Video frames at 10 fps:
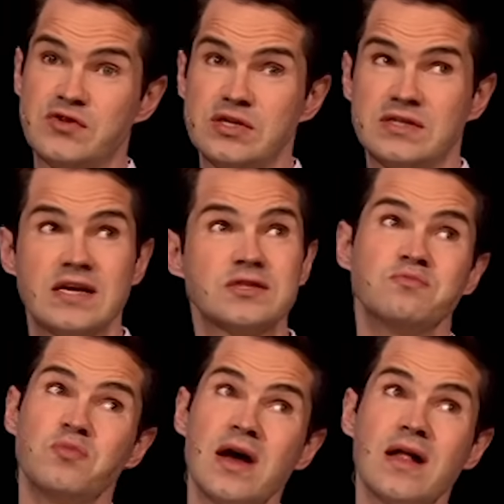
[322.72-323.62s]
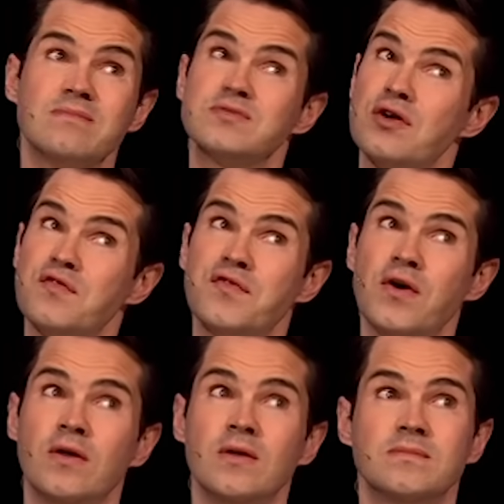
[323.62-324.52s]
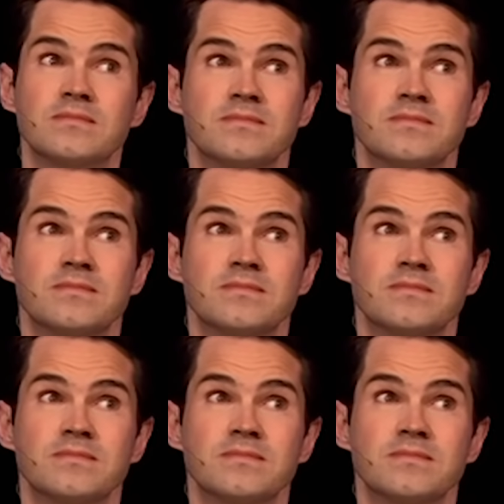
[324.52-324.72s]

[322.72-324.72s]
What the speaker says: she says, well, it's not full.